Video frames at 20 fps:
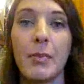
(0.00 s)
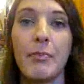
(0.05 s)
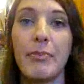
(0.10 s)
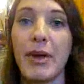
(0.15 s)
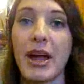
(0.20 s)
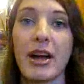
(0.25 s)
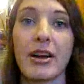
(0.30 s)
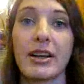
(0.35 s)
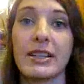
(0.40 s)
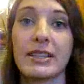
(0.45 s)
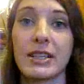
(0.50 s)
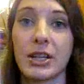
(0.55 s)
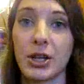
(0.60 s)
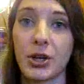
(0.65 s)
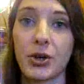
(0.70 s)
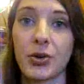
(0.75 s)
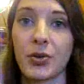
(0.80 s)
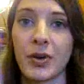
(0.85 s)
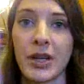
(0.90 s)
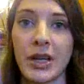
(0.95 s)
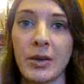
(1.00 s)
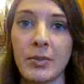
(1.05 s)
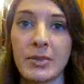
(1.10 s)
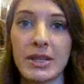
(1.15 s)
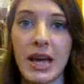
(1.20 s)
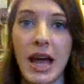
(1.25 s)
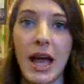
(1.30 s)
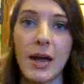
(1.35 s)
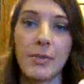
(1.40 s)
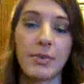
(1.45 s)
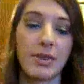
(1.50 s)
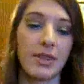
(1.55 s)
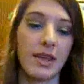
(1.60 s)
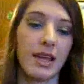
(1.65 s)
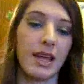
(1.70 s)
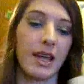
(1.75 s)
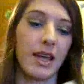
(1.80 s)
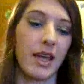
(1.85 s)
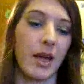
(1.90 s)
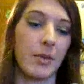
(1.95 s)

berries and cream type thing.